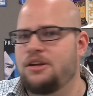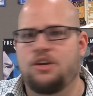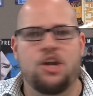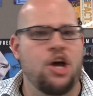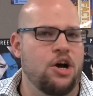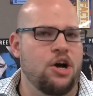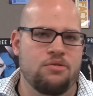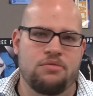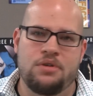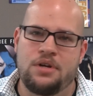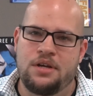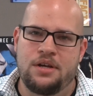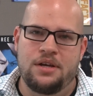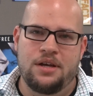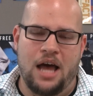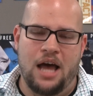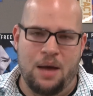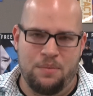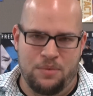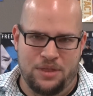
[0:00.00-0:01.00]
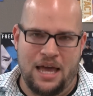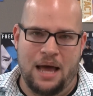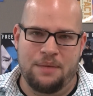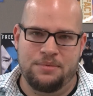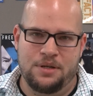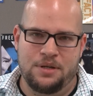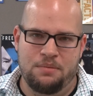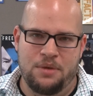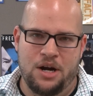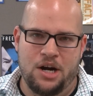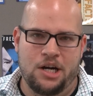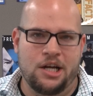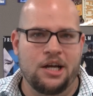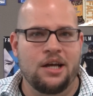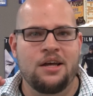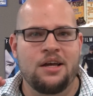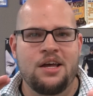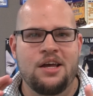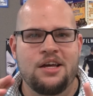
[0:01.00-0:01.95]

no, I'm with Captain America?